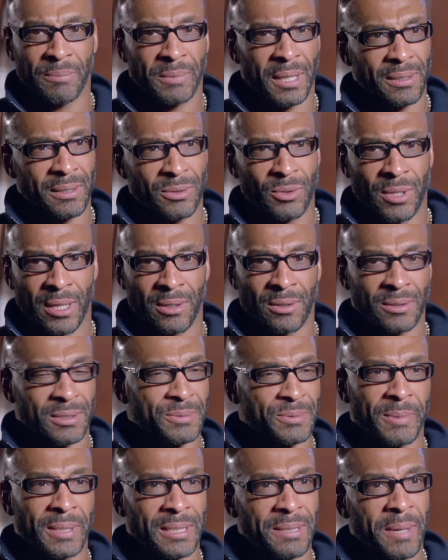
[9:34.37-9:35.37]
I'm like, you got all
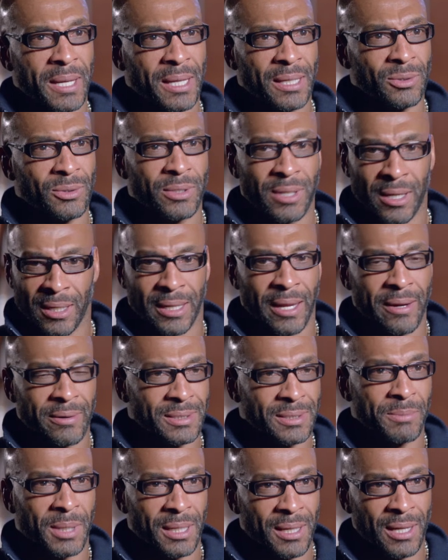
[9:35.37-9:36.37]
this money, man. You can't
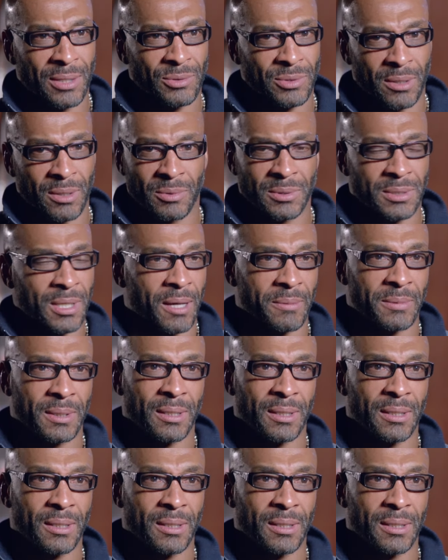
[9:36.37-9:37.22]
guarantee my contract. What's up?